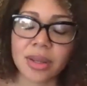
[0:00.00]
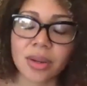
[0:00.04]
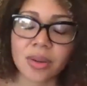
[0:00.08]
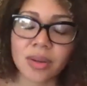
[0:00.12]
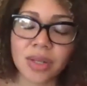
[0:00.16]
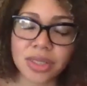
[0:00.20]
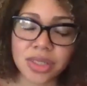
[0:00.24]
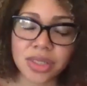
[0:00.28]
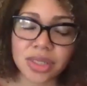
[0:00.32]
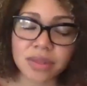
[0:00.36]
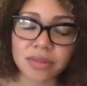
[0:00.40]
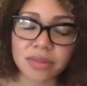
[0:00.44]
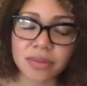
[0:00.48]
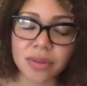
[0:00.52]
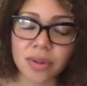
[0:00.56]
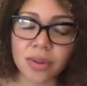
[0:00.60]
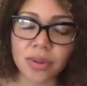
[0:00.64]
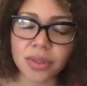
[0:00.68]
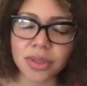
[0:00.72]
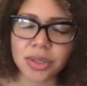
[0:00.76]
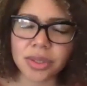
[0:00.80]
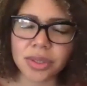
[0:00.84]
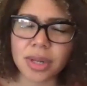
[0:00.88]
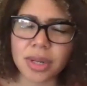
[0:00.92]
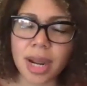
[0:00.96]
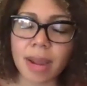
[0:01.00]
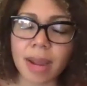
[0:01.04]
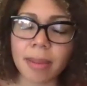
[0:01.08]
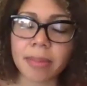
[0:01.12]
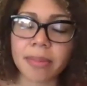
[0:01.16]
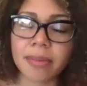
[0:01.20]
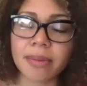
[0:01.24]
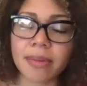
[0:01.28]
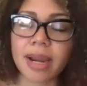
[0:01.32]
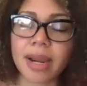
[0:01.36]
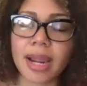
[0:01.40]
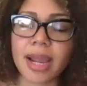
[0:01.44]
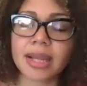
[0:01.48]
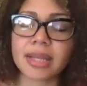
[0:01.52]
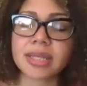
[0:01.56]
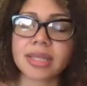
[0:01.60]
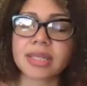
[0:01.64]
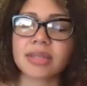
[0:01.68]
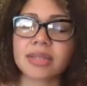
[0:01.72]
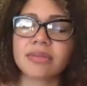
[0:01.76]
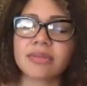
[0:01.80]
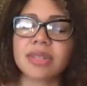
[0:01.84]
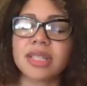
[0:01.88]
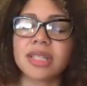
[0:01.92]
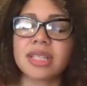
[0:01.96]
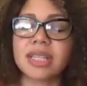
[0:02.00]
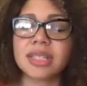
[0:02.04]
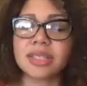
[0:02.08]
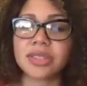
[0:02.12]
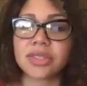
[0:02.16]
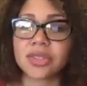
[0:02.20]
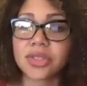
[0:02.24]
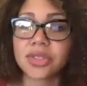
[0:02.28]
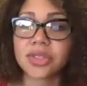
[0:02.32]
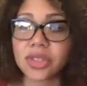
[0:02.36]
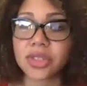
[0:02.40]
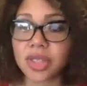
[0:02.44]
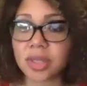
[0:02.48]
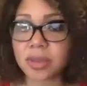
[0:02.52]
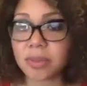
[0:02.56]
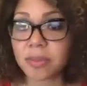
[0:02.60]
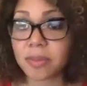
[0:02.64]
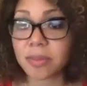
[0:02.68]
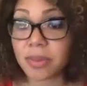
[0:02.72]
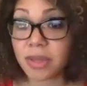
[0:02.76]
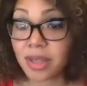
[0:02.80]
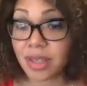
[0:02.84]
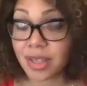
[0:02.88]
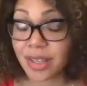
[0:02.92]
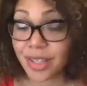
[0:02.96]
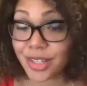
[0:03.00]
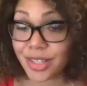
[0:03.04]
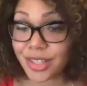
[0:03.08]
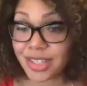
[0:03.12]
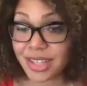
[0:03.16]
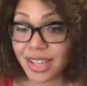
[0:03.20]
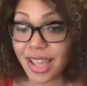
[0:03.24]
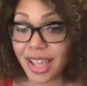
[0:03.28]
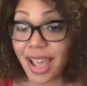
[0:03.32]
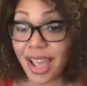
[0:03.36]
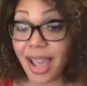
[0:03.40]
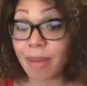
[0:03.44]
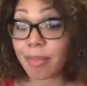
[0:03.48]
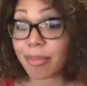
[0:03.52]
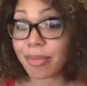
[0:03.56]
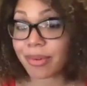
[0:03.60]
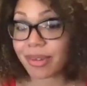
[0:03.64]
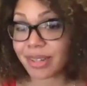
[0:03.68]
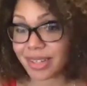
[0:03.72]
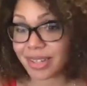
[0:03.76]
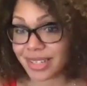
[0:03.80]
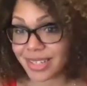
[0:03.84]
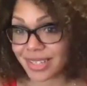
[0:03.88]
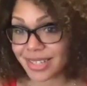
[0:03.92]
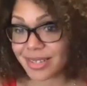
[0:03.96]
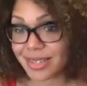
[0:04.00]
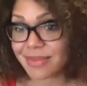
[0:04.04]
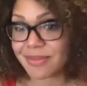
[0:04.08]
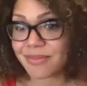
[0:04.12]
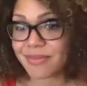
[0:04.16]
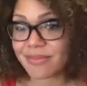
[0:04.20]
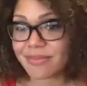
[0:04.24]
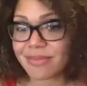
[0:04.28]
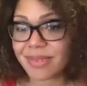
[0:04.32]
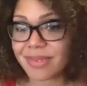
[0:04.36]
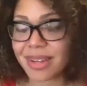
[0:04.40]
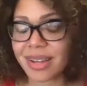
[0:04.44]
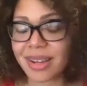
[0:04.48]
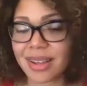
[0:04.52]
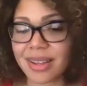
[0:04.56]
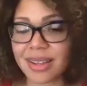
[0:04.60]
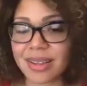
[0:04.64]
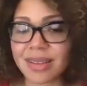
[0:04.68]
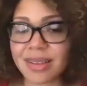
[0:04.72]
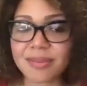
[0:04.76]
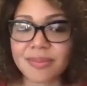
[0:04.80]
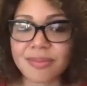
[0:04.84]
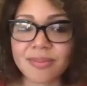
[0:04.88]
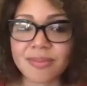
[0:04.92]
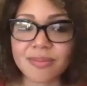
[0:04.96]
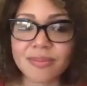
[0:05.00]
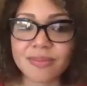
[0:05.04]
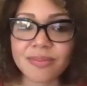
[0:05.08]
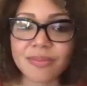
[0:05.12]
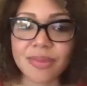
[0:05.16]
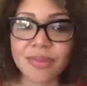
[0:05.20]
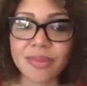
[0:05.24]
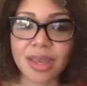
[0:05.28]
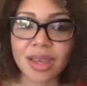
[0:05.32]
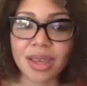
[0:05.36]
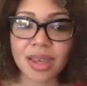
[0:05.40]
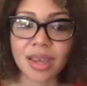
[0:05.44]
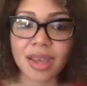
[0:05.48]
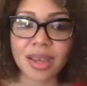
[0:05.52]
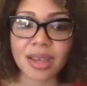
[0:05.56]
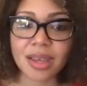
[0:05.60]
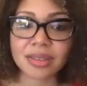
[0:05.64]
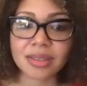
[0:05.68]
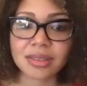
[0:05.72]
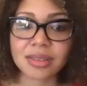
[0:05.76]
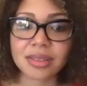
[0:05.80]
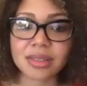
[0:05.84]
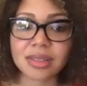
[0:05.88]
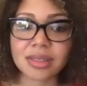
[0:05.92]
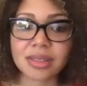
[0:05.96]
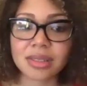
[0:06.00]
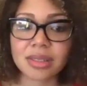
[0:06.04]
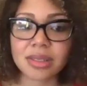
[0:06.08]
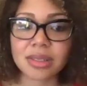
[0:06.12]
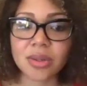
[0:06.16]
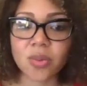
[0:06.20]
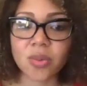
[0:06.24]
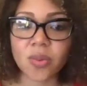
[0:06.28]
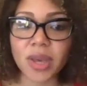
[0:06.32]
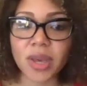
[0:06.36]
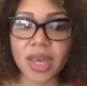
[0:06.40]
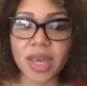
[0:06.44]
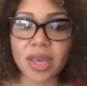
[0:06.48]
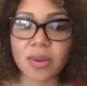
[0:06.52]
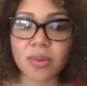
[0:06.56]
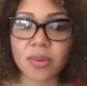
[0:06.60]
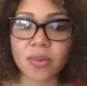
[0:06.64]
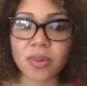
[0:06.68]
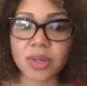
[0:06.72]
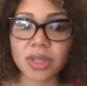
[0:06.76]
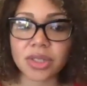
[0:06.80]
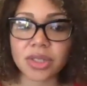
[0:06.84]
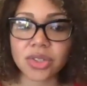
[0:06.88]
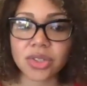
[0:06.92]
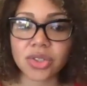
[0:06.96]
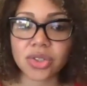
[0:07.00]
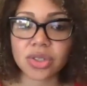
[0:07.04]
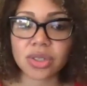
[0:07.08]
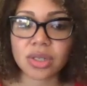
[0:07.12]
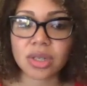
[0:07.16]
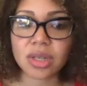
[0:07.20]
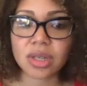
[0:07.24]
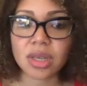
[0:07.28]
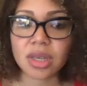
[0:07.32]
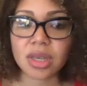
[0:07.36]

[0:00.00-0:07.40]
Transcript: question of cultural apparatus in relationship to capitalism um, and the way in which,